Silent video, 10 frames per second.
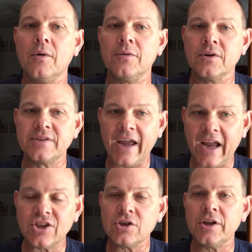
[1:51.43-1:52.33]
there's
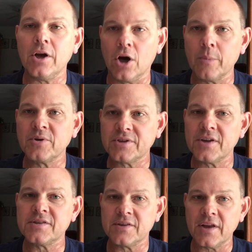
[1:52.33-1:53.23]
actually
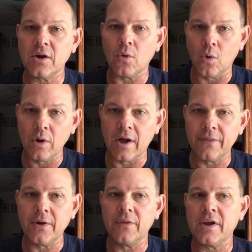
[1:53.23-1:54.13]
100% synthetic oil
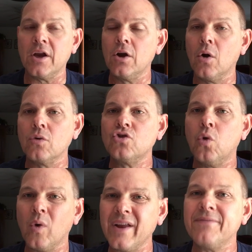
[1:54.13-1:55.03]
out there that can go
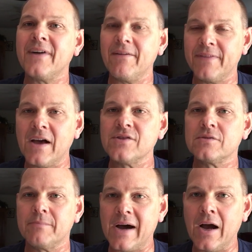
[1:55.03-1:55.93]

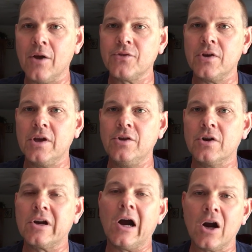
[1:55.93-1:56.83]
25,000 miles in
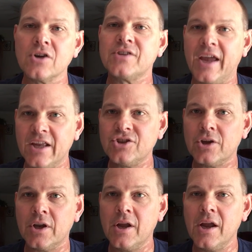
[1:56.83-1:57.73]
your car's
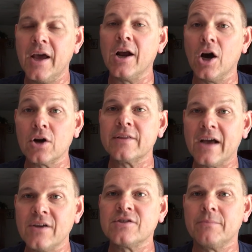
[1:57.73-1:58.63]
engine and
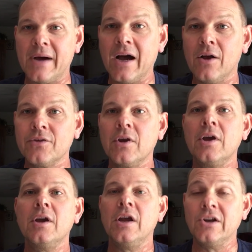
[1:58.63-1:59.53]
100,000 miles
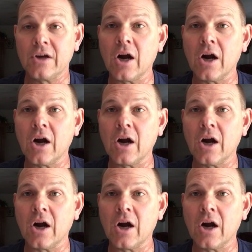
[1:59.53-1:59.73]
in your